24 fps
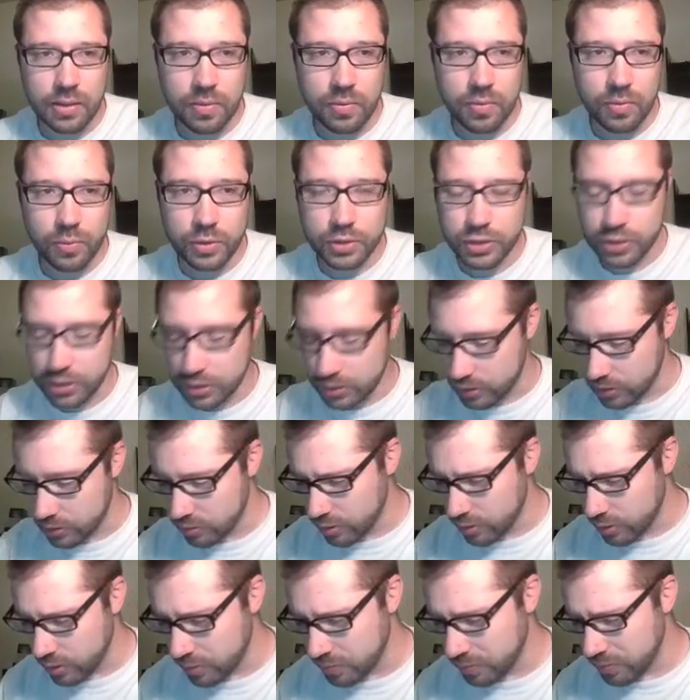which can...
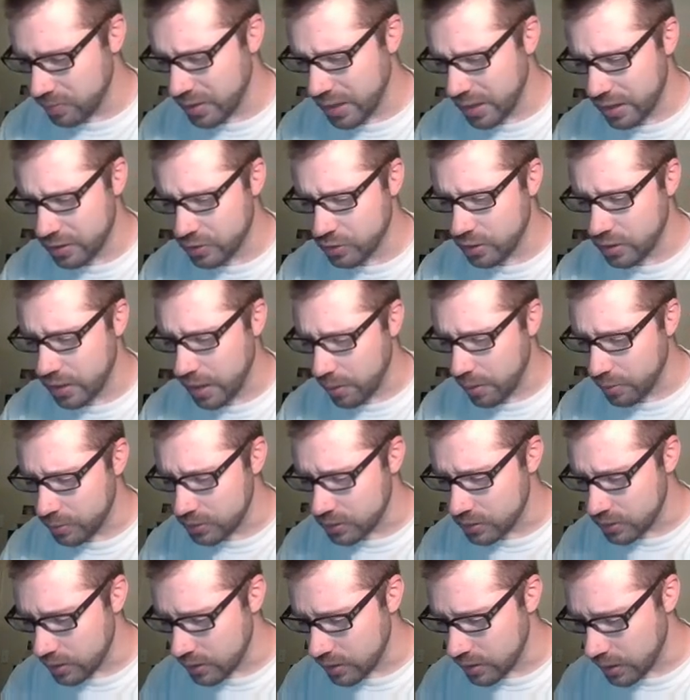Oh, actually, that
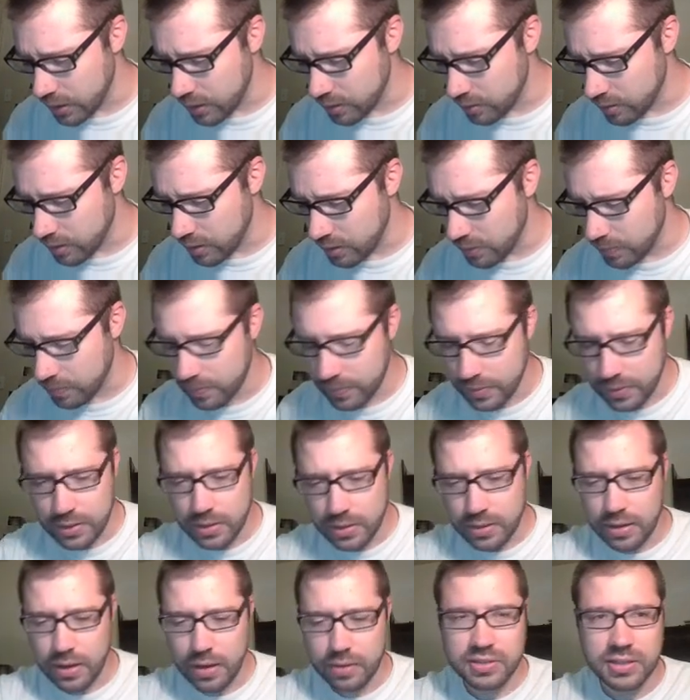one's not that great.
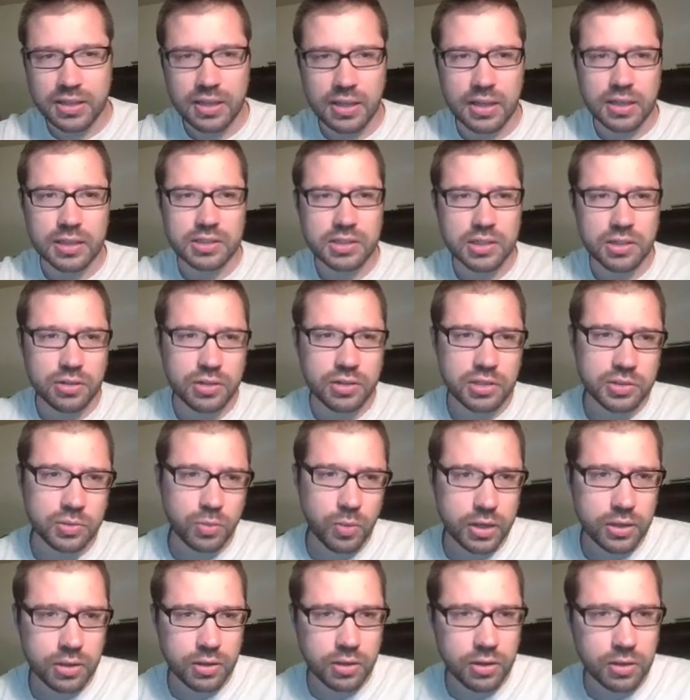I was thinking Cirrus
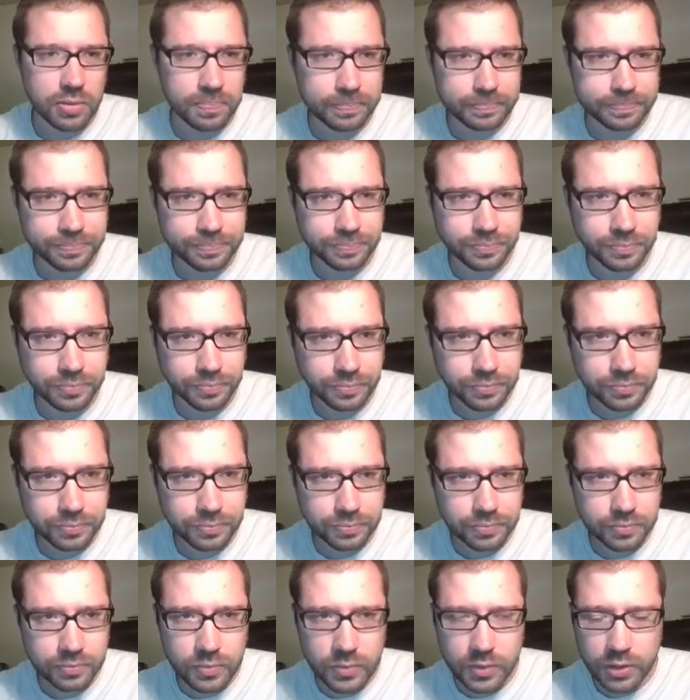Winder,
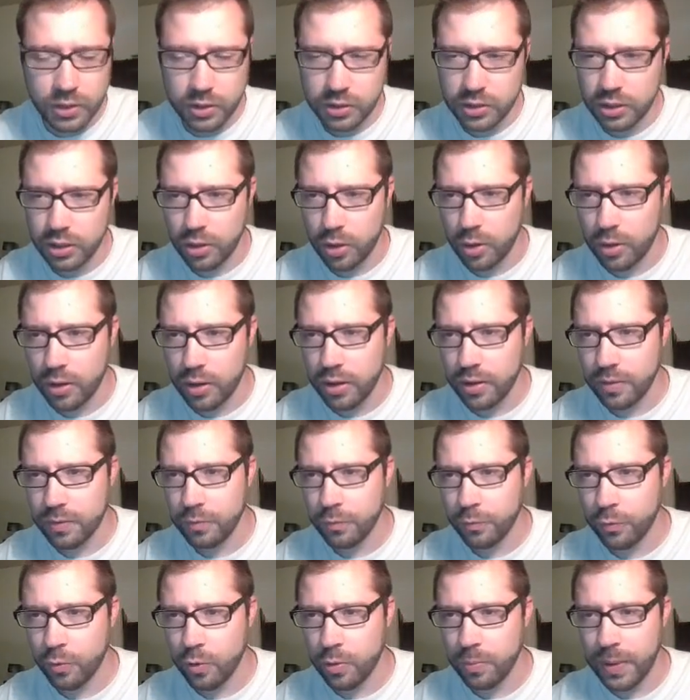you know, a
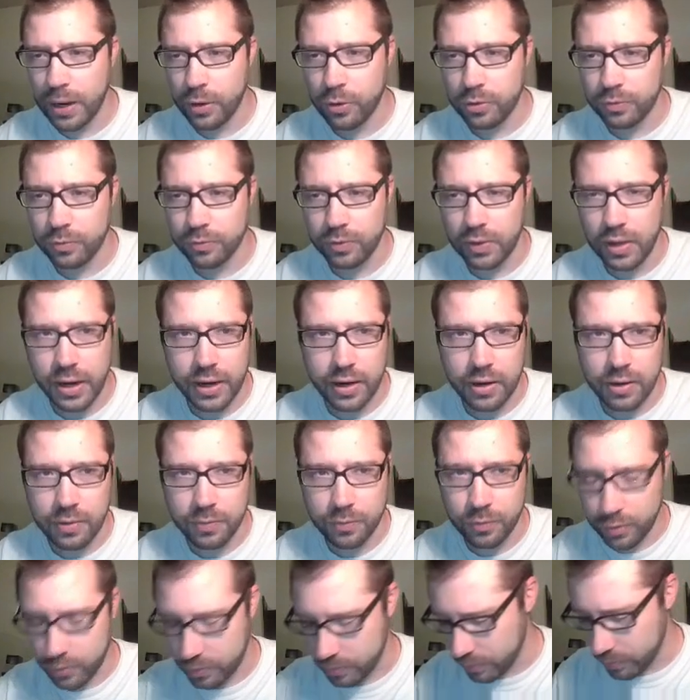4-power flyer
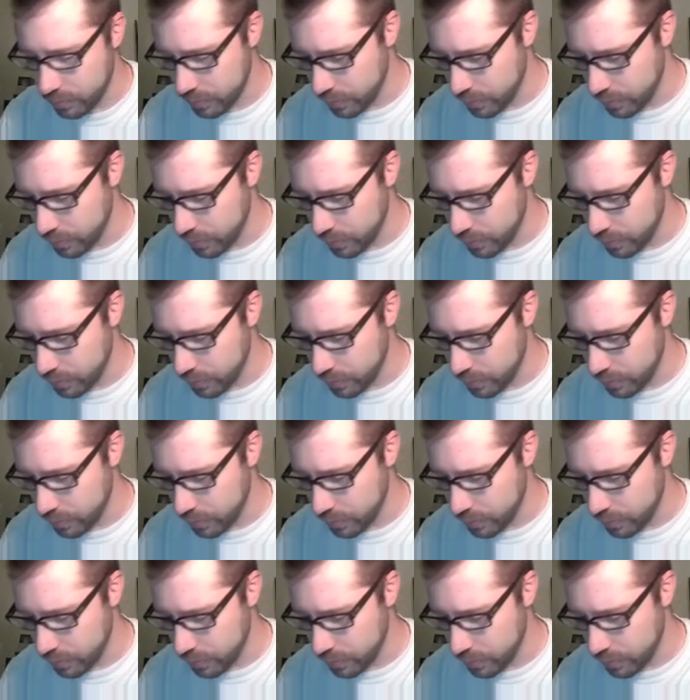for